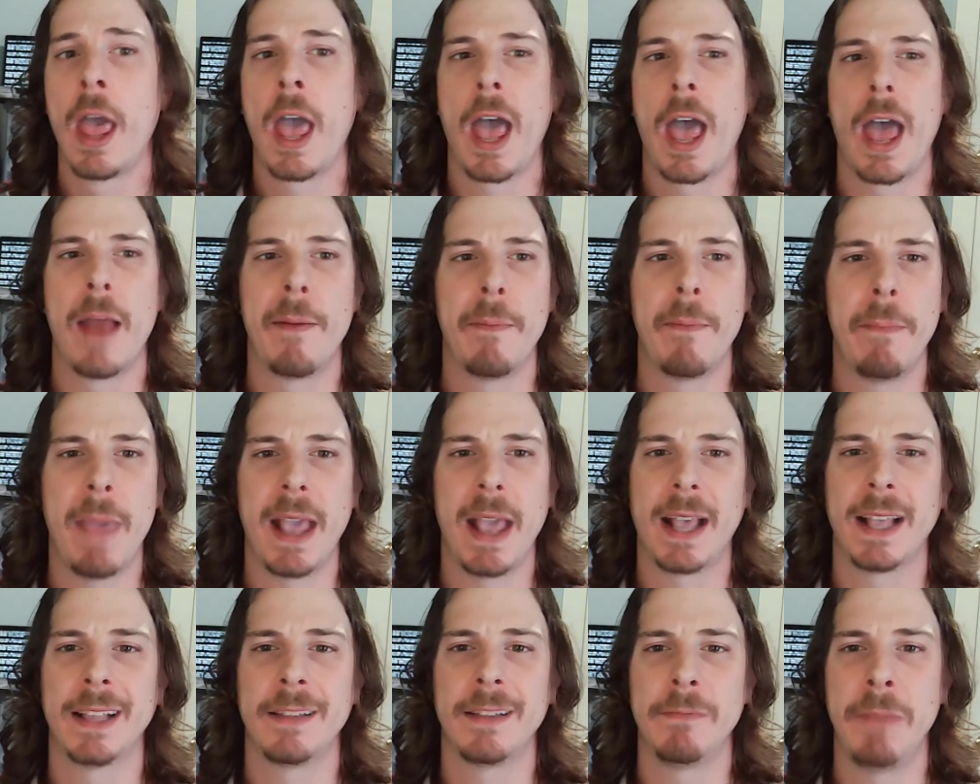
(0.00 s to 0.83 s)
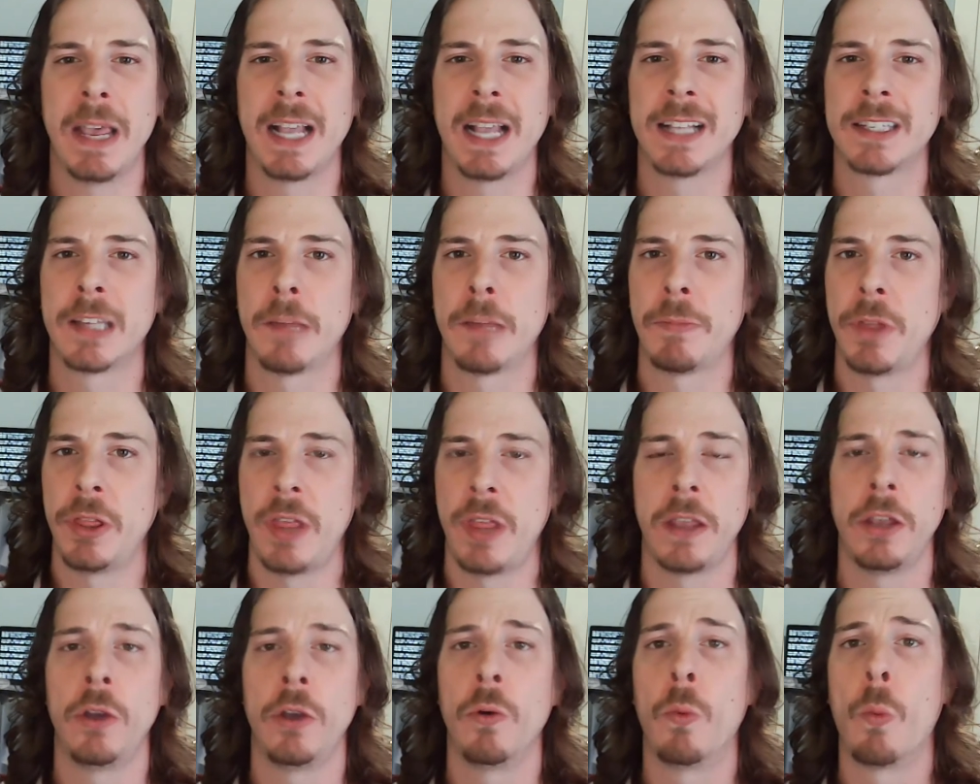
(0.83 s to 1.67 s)
and make it something
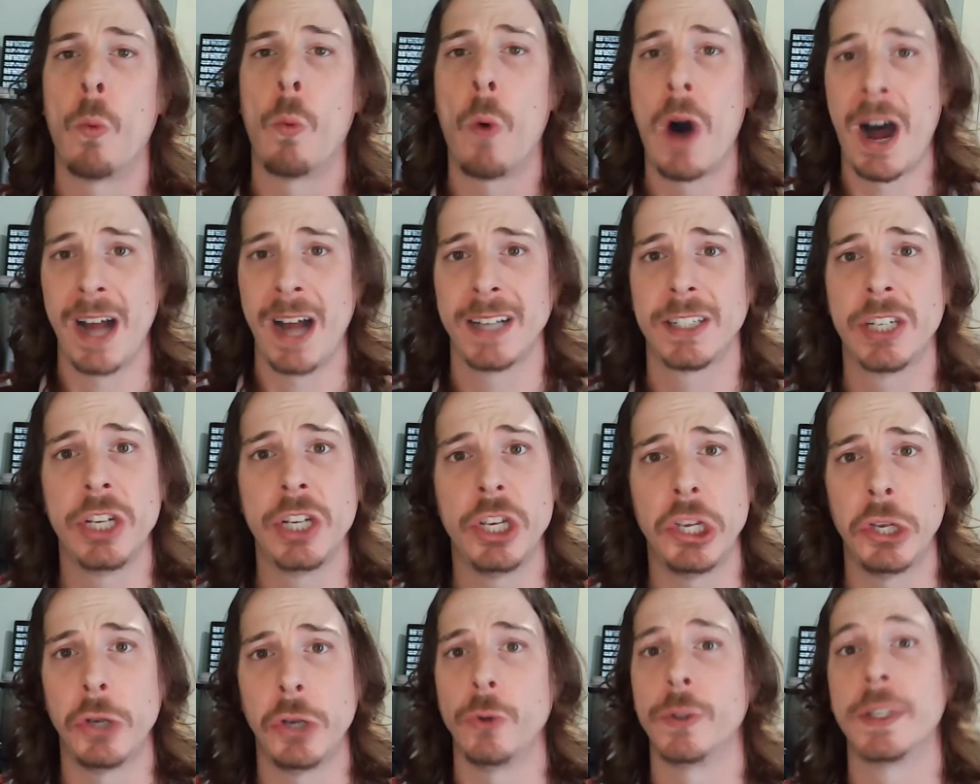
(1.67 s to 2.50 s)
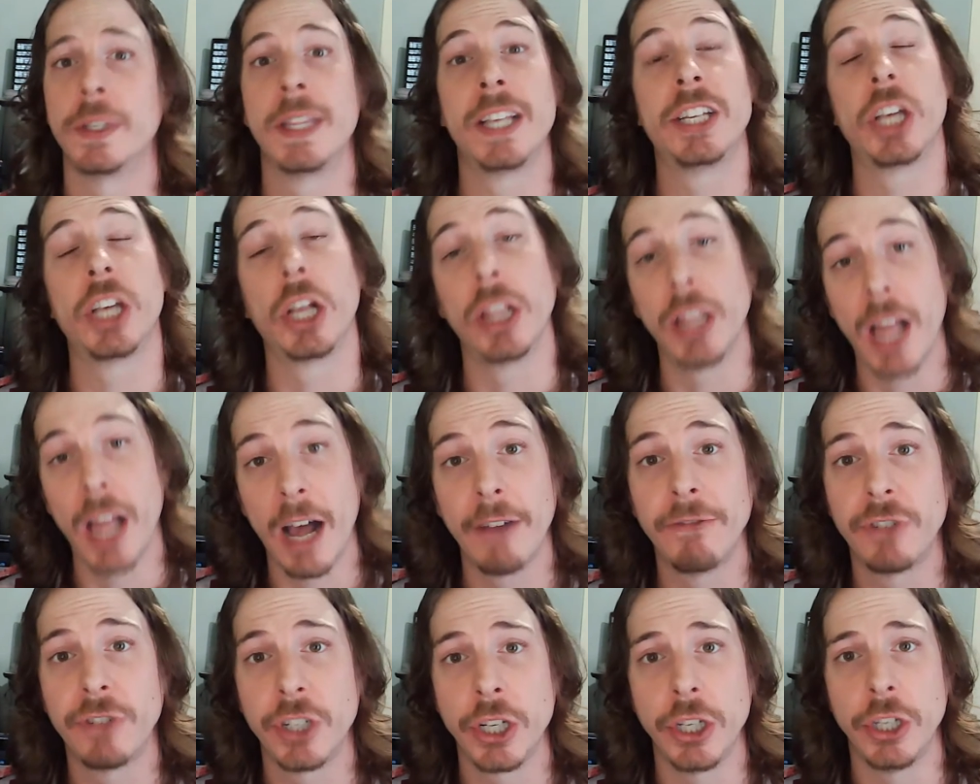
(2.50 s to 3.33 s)
that you want to use and that you
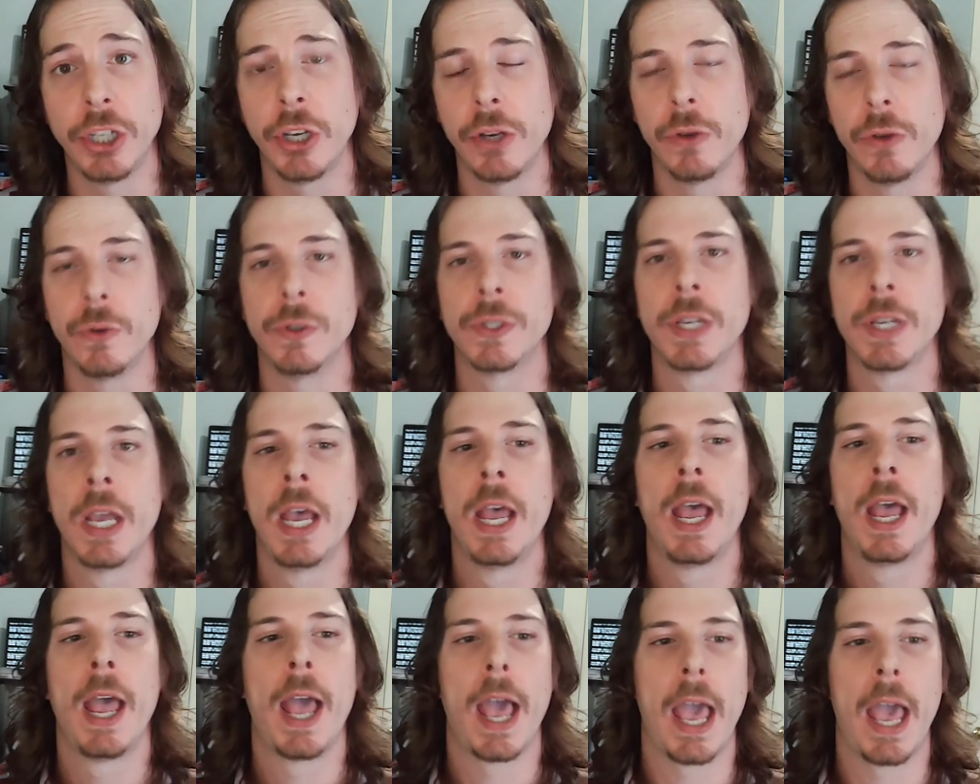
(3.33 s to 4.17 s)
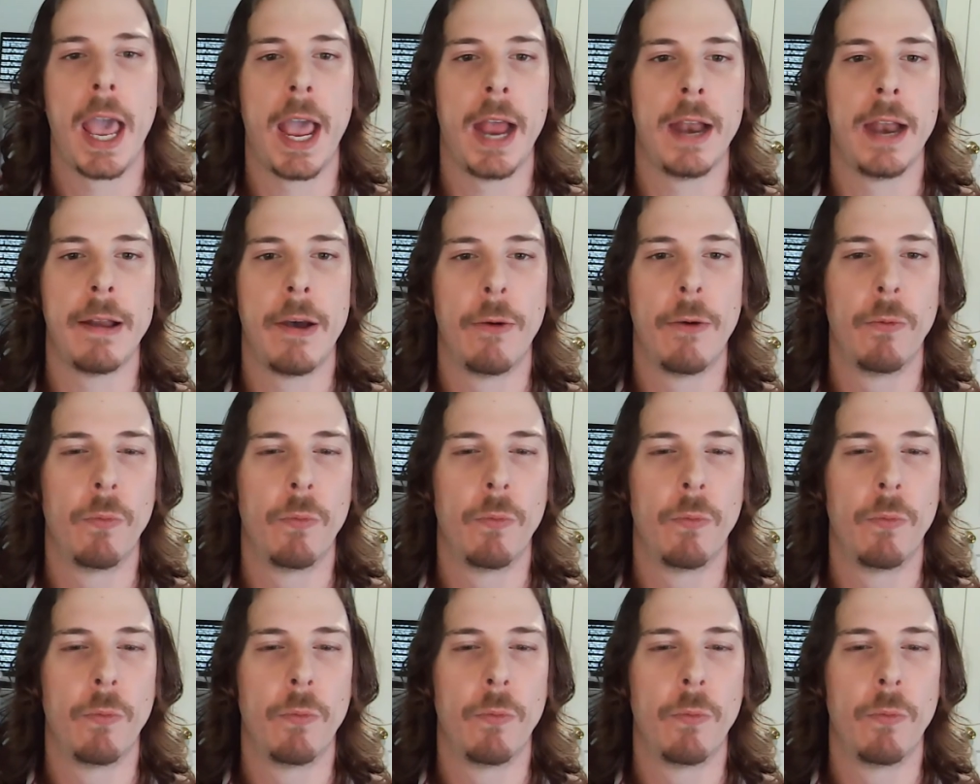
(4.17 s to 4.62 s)
love to use. And